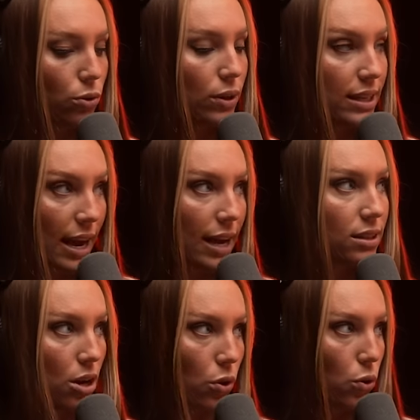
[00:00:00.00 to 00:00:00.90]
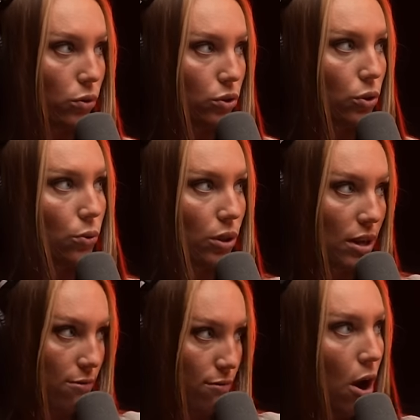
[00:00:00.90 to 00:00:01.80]
who is Anne's uncle, so
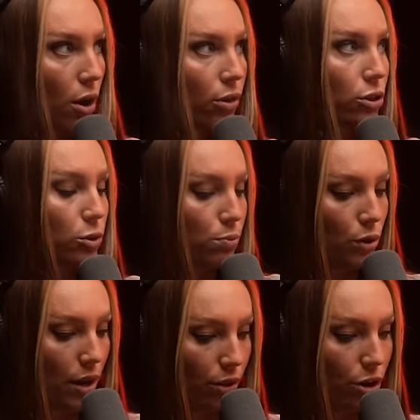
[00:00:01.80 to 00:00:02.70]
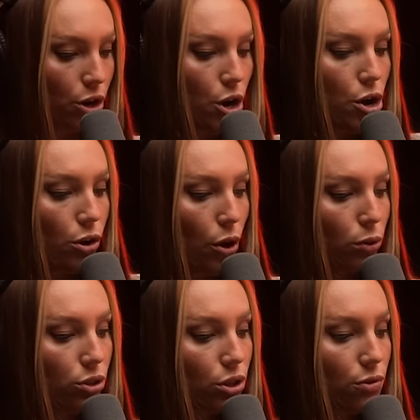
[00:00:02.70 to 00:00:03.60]
the father's brother,
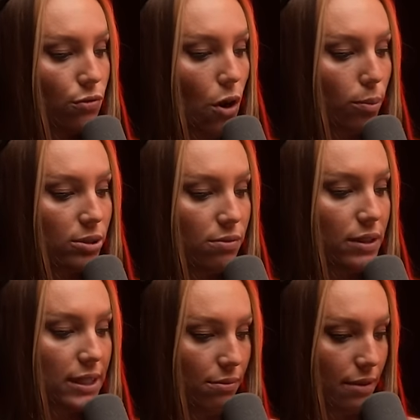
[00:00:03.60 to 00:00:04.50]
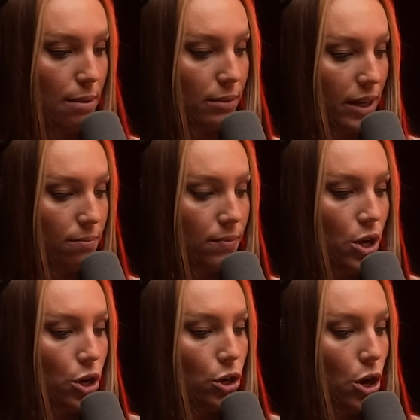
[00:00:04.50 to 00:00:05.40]
goes to the farm to visit family.
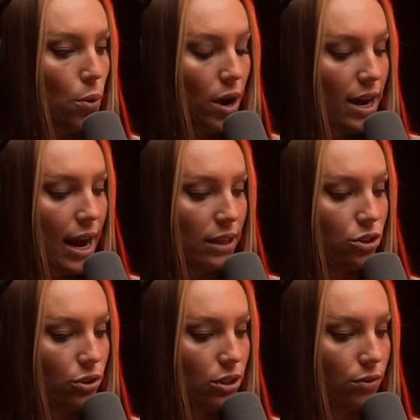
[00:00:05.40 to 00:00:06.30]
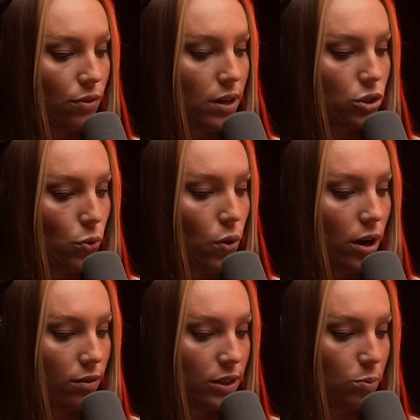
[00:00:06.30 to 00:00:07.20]
No one answers the front door
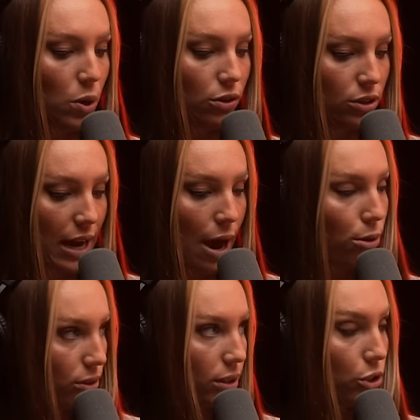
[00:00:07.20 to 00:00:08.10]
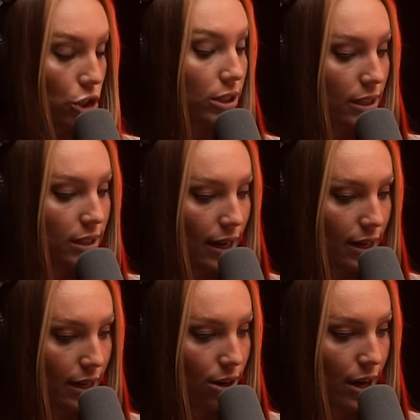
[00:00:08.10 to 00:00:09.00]
of his brother's house, which is the
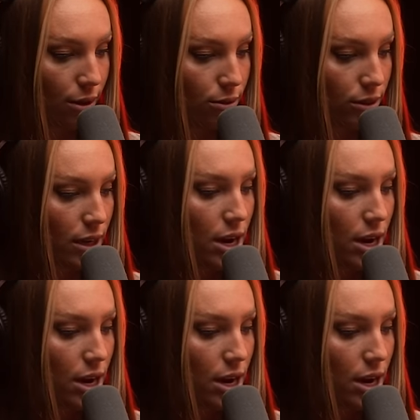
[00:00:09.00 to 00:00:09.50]
secondary house.